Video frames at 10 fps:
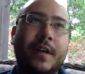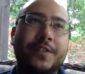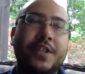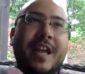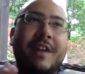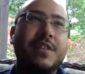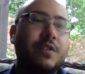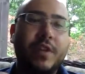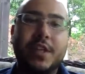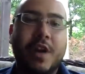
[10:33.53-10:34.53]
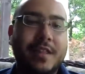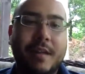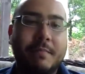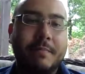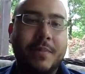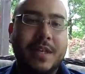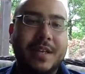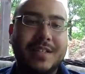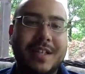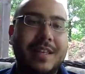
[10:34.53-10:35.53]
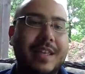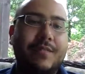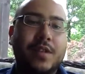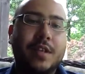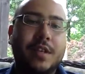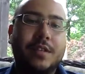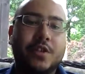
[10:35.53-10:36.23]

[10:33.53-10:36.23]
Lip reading: just having to retrain them, because I think even the